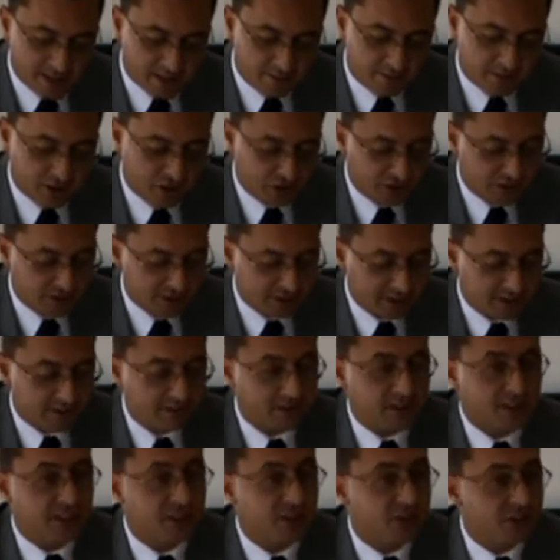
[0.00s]
beneficiaries
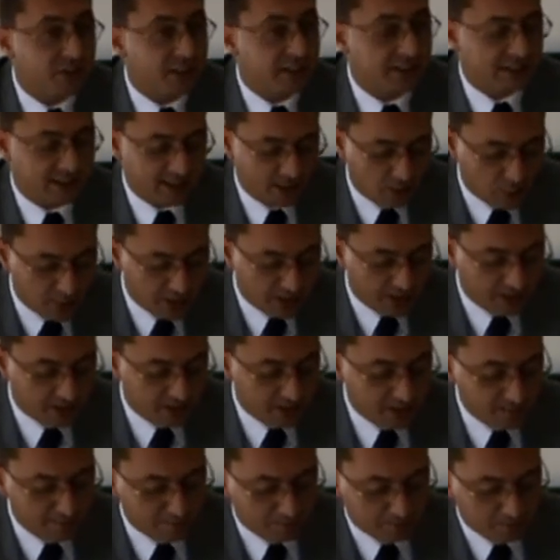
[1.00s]
of the increased
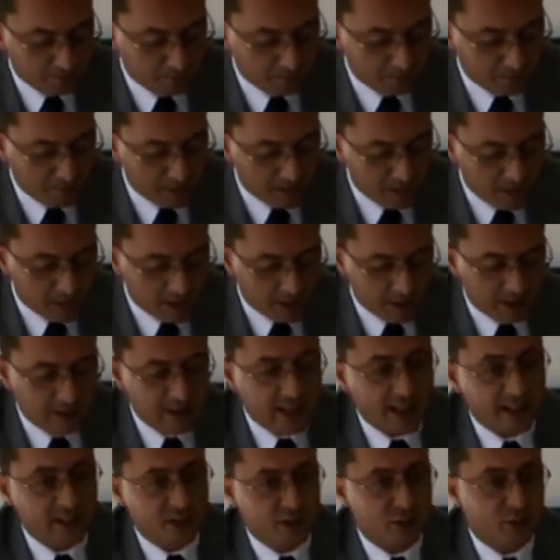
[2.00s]
liquidity,
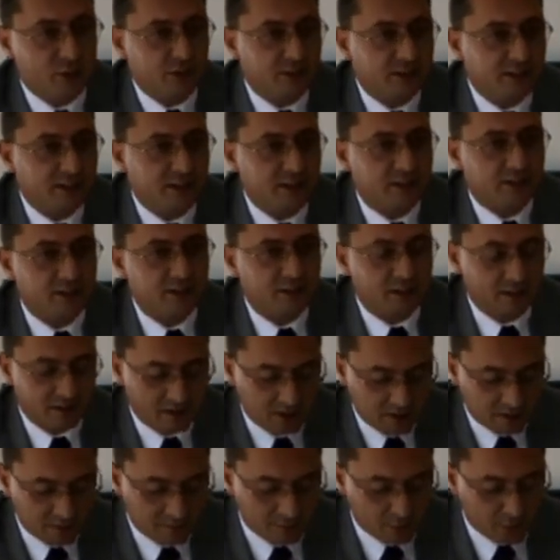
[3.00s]
can use it
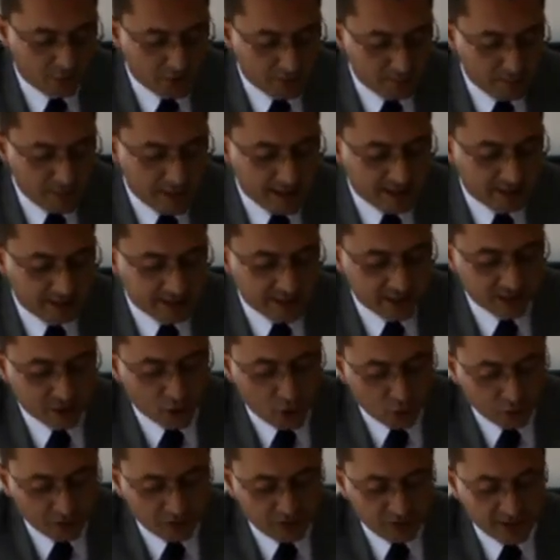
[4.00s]
for repaying their
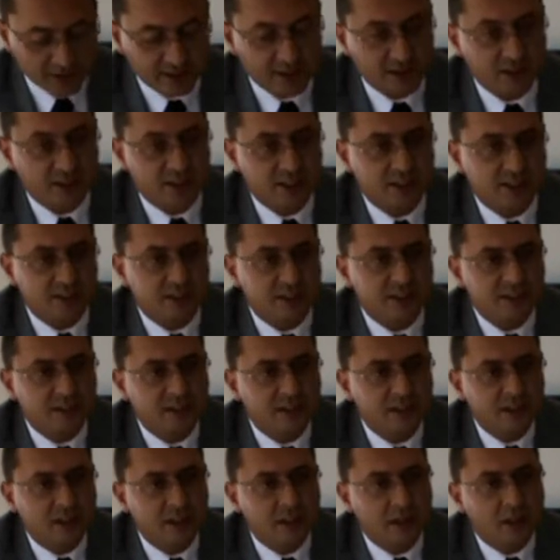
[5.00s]
own creditors
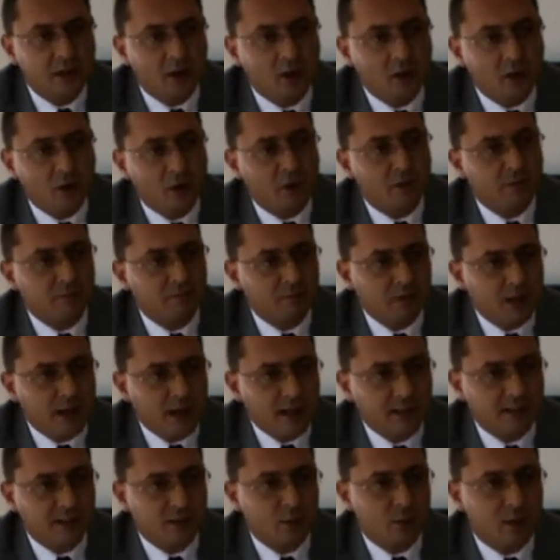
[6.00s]
or
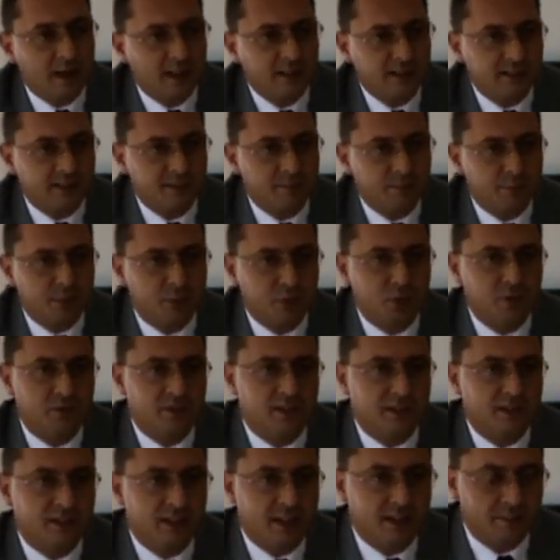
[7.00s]
otherwise
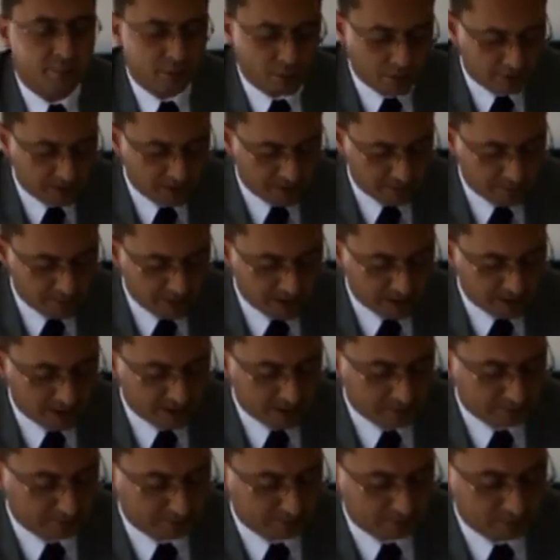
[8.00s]
improving their
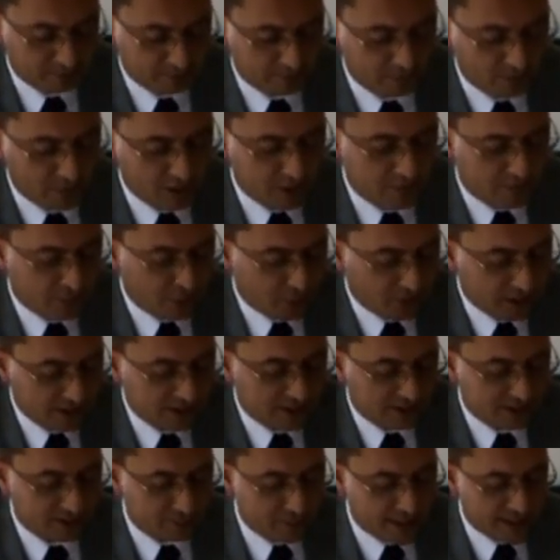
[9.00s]
profitability, for
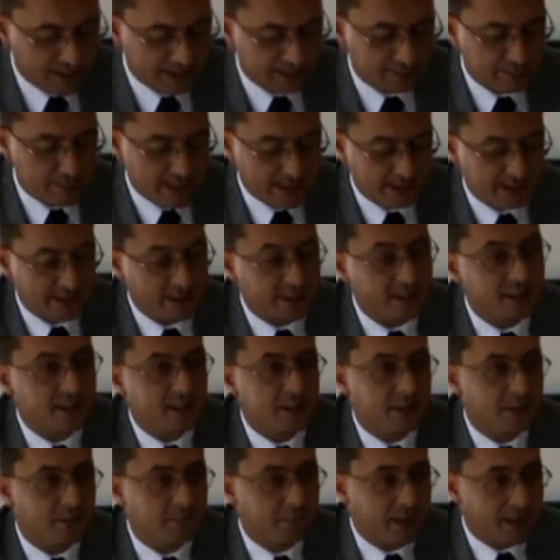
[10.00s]
instance, by expanding
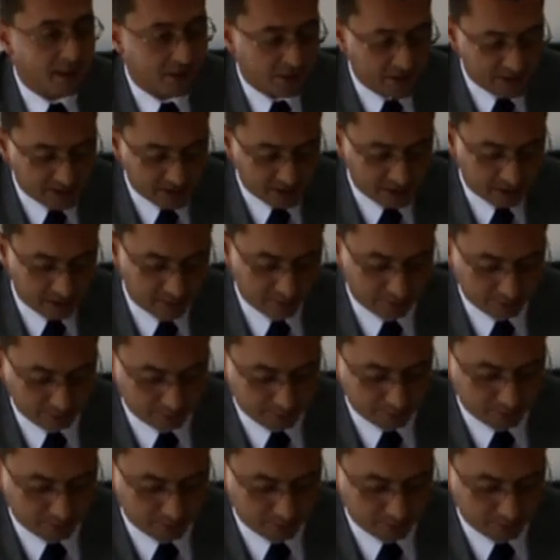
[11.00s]
bank credit.